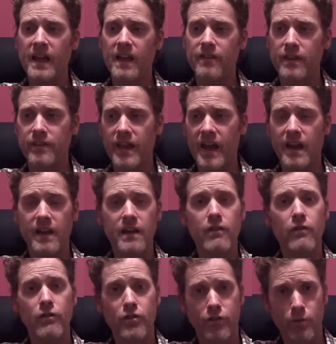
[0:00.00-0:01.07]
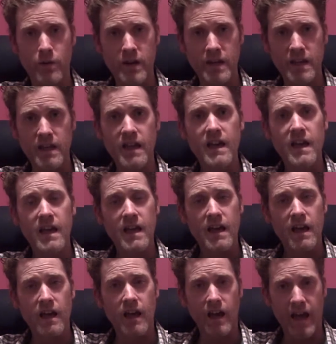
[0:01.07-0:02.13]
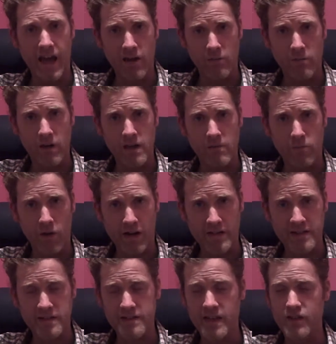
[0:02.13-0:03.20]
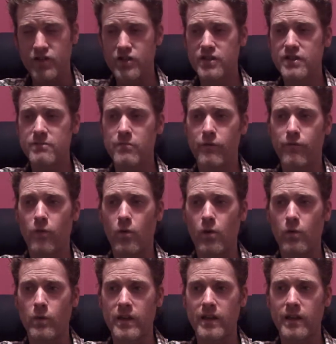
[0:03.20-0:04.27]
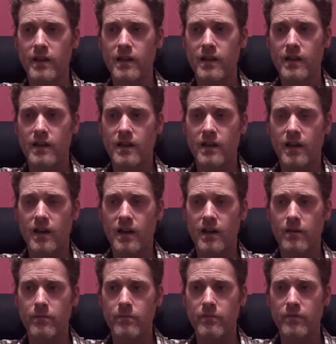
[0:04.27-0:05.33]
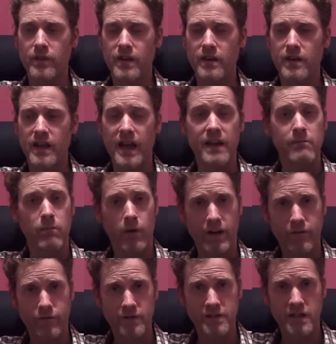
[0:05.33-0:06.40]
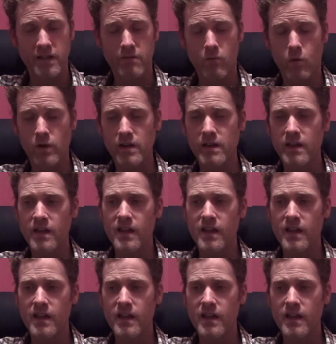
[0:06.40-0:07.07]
And then they had another three uh, out-of-body practice sessions before we um, then had breakfast in the morning